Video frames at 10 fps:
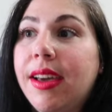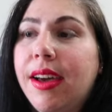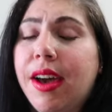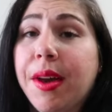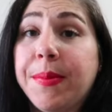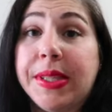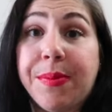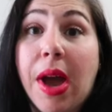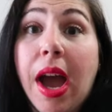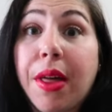some
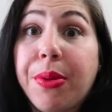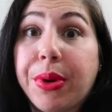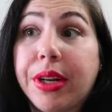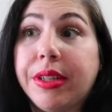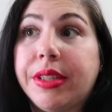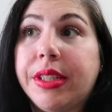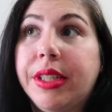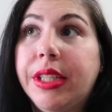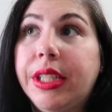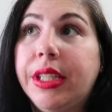Hawthorne
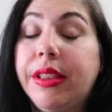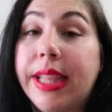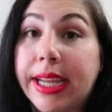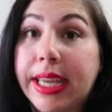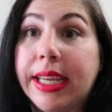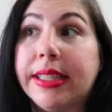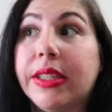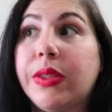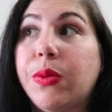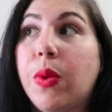
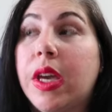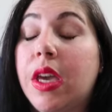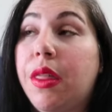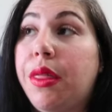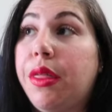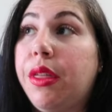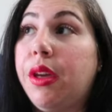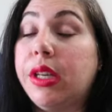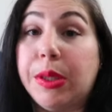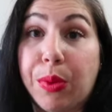leggings with
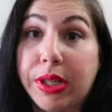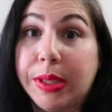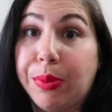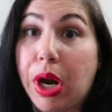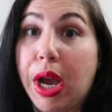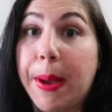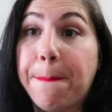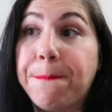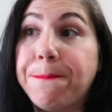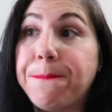a sports bra